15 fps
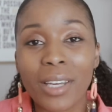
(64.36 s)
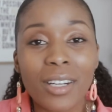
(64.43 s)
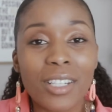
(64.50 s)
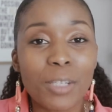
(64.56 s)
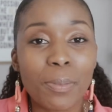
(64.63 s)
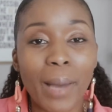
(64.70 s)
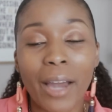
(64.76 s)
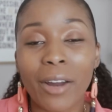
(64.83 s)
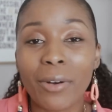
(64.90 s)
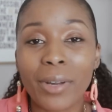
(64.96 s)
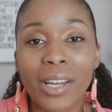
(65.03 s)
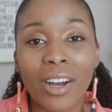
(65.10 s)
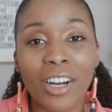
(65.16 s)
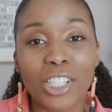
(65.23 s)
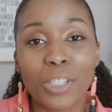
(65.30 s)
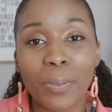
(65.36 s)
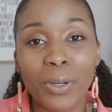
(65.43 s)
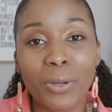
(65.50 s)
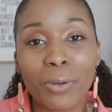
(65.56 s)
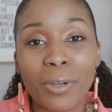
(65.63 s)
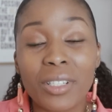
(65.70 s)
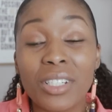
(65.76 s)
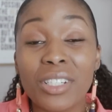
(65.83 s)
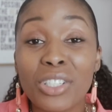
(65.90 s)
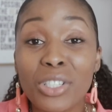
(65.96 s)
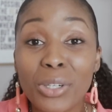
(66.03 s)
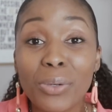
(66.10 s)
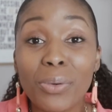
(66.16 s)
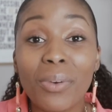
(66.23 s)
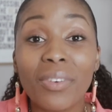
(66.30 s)
and aspiring entrepreneurs
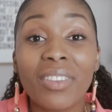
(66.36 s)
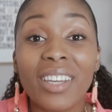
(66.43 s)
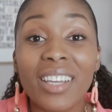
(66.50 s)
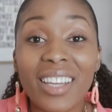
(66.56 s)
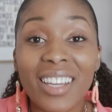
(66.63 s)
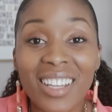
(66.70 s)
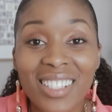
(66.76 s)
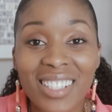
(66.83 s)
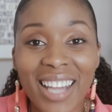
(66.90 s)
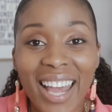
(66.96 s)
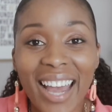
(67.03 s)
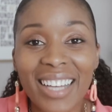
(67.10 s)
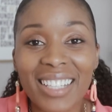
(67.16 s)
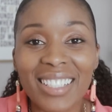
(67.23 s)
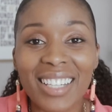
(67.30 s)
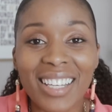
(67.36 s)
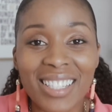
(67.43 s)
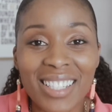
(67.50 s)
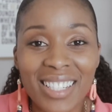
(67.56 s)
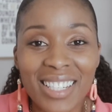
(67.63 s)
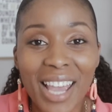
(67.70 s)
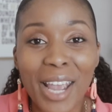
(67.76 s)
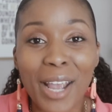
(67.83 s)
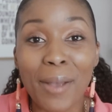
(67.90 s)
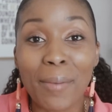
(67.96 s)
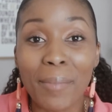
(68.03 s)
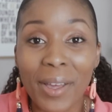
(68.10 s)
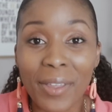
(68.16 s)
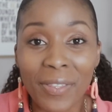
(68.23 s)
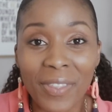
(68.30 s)
do the exact
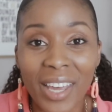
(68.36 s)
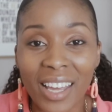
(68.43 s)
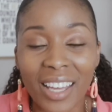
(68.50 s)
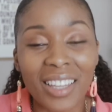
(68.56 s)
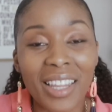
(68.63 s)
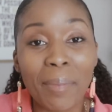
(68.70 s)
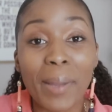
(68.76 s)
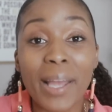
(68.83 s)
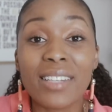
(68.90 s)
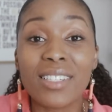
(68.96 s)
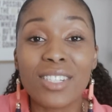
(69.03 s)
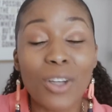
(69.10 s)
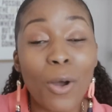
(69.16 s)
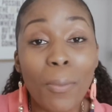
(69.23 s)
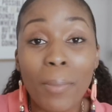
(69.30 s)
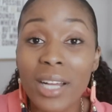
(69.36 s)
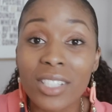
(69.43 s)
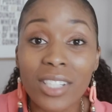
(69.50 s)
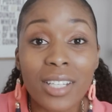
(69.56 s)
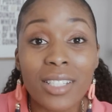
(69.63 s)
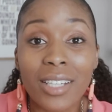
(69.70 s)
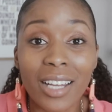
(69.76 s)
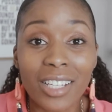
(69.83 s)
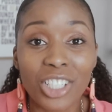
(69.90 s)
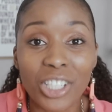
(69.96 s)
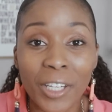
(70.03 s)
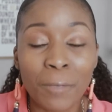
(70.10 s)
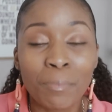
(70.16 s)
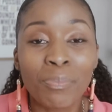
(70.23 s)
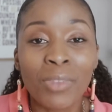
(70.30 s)
same thing. They pay so much
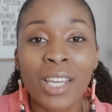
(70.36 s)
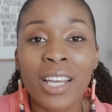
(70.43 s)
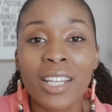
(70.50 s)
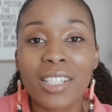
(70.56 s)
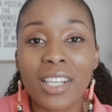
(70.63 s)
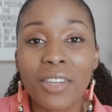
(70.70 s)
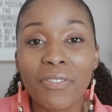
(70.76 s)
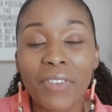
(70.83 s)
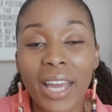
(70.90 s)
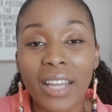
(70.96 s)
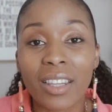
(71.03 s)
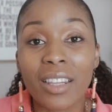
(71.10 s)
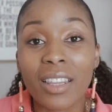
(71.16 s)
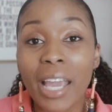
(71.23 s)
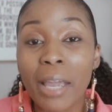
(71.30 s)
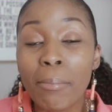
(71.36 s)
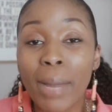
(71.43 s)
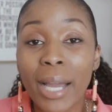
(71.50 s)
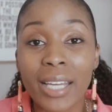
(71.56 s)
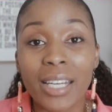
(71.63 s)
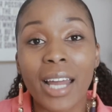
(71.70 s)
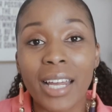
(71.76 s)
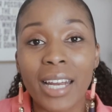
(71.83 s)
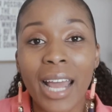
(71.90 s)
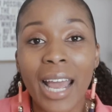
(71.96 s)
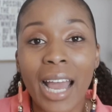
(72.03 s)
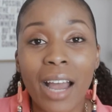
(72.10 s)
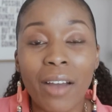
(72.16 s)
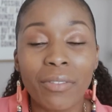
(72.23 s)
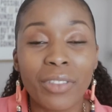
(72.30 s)
attention to the fact that they might not
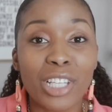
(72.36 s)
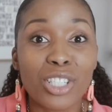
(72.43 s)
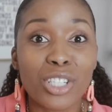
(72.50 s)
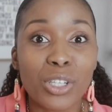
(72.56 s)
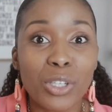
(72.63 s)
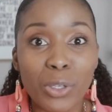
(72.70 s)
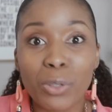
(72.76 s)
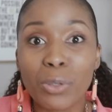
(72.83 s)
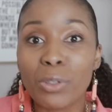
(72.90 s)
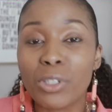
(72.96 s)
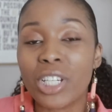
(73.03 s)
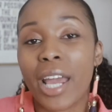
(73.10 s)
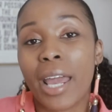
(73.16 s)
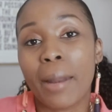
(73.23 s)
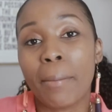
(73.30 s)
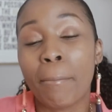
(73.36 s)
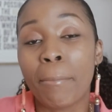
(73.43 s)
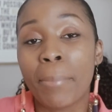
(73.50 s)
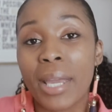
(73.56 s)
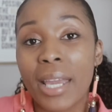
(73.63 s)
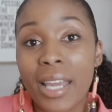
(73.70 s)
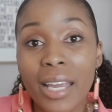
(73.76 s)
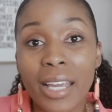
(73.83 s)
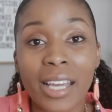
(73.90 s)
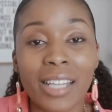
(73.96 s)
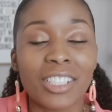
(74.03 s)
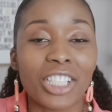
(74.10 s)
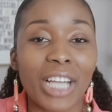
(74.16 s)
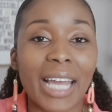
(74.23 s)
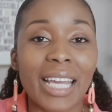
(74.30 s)
have this huge and big
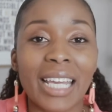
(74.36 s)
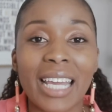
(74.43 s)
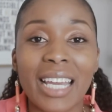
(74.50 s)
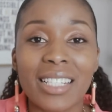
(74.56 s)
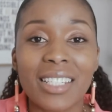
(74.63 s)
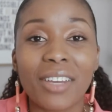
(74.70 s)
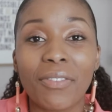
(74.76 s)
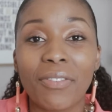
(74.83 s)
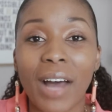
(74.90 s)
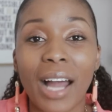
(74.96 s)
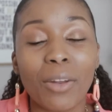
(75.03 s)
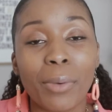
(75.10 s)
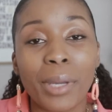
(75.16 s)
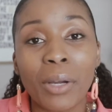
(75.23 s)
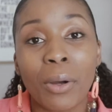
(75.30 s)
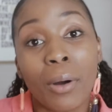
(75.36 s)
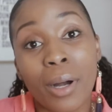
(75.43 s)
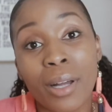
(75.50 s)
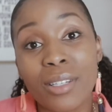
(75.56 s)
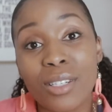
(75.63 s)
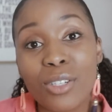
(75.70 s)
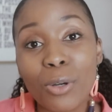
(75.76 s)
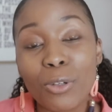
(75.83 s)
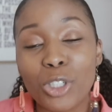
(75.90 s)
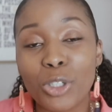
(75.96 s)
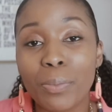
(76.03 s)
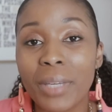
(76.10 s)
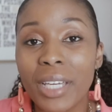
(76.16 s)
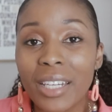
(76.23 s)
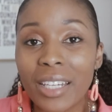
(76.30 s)
and gigantic following on
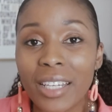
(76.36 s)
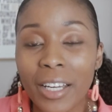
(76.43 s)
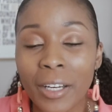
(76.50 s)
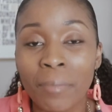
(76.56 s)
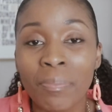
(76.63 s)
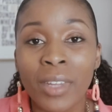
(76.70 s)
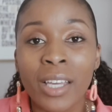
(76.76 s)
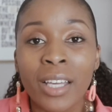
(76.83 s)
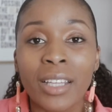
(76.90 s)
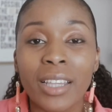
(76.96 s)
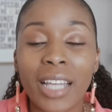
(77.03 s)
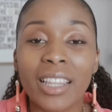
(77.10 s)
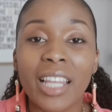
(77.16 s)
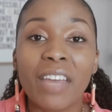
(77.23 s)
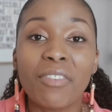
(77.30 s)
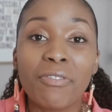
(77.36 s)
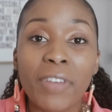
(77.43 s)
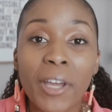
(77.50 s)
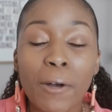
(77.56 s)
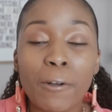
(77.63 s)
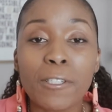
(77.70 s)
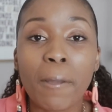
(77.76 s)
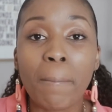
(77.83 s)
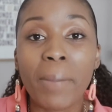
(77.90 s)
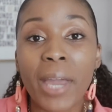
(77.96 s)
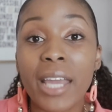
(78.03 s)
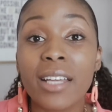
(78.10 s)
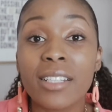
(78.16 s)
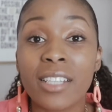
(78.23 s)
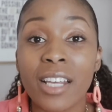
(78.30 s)
social media that they fail to
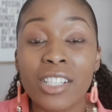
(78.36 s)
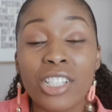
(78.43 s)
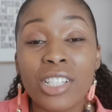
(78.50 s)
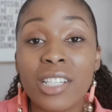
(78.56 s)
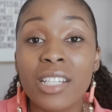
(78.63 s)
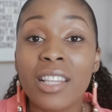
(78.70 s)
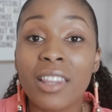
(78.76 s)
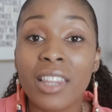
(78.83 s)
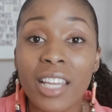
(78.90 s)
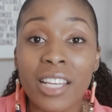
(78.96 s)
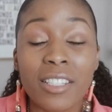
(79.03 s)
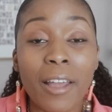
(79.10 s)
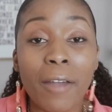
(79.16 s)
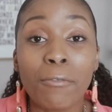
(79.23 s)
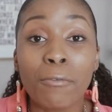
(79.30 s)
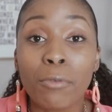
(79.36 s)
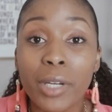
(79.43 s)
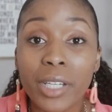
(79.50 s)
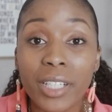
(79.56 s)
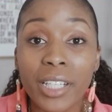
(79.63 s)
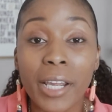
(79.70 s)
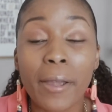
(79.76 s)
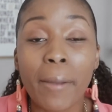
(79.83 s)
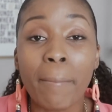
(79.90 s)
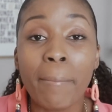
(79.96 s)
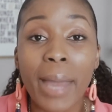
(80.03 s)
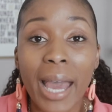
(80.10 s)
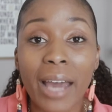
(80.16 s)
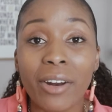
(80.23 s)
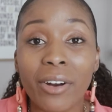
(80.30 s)
pay attention to the things that really
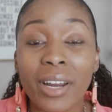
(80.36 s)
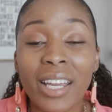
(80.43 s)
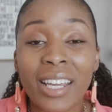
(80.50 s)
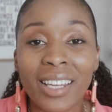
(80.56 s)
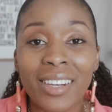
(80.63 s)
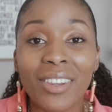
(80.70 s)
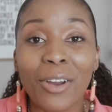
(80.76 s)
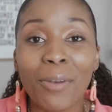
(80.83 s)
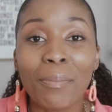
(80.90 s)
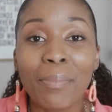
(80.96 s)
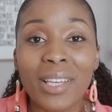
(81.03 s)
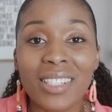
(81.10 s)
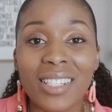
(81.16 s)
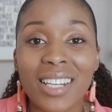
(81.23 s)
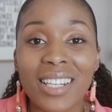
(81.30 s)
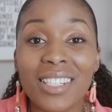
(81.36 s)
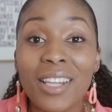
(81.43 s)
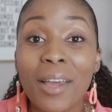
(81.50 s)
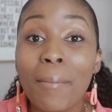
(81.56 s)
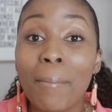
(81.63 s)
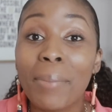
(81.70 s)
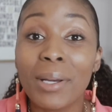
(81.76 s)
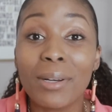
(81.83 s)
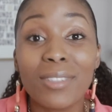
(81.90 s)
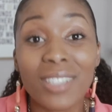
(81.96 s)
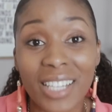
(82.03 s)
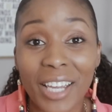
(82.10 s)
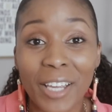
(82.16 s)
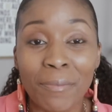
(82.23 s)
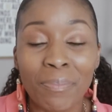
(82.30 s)
matter in their business
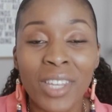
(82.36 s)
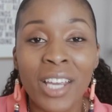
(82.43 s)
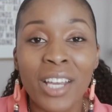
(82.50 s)
building.